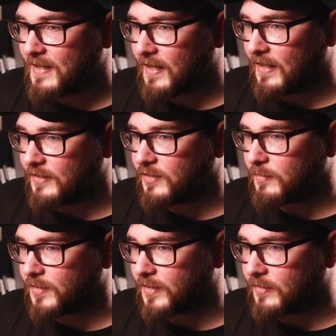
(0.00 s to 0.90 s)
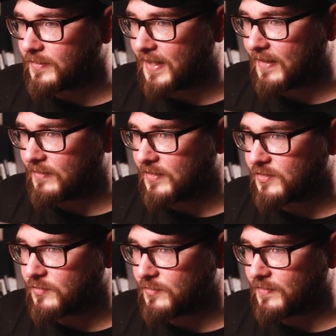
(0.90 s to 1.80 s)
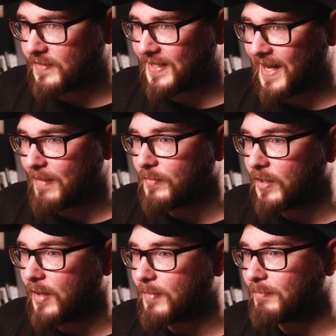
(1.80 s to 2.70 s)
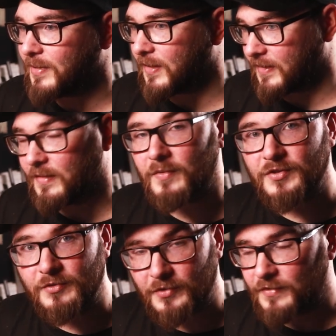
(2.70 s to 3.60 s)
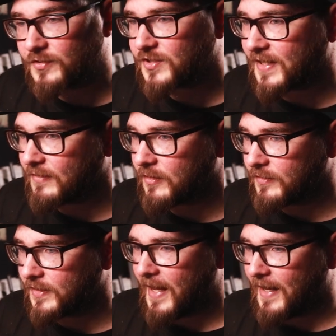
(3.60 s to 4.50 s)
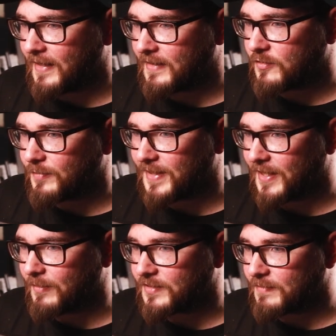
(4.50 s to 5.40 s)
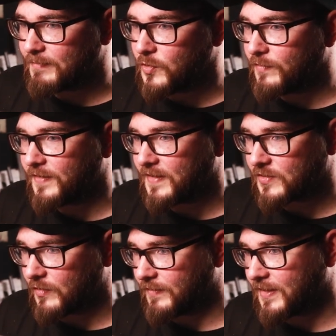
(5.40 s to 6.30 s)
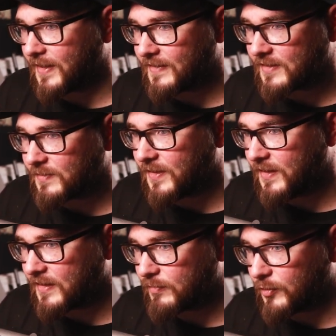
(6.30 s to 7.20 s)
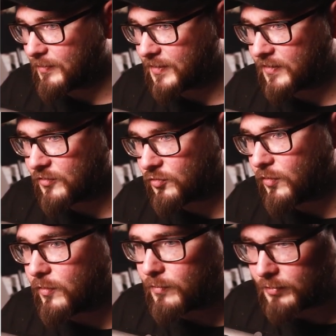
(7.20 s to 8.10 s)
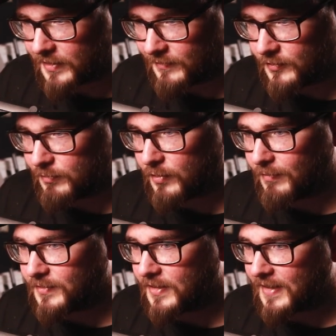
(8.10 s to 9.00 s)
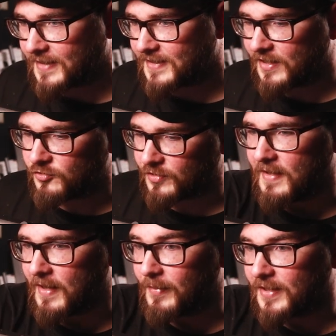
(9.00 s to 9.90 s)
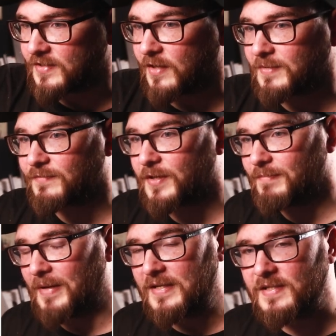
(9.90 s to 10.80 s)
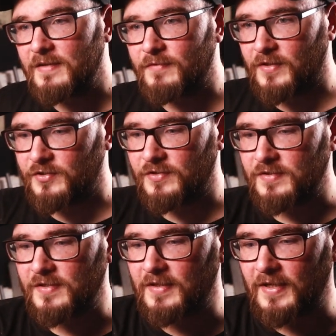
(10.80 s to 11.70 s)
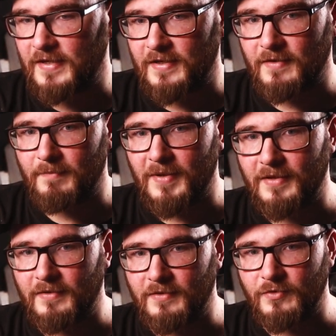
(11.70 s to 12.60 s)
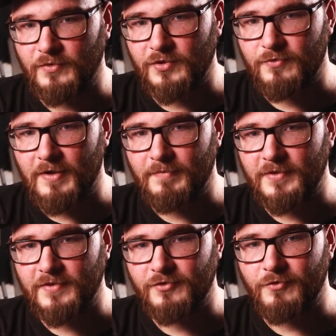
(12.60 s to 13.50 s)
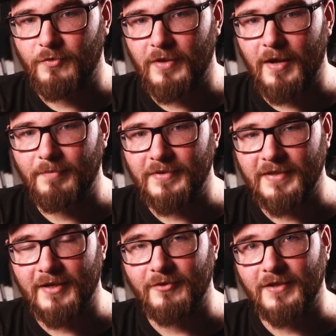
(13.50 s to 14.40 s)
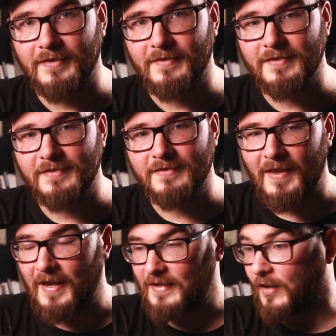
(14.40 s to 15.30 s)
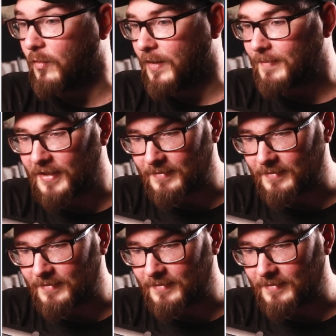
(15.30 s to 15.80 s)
You're going to want to go down to the Camera Hub plugin, which is what you've just downloaded, and you'll be able to move things over like this one here, the prompter control, preview to prompter, etc. Now, we're going to start with some very basic functions like making your script scroll up and down like this. And oh, I made a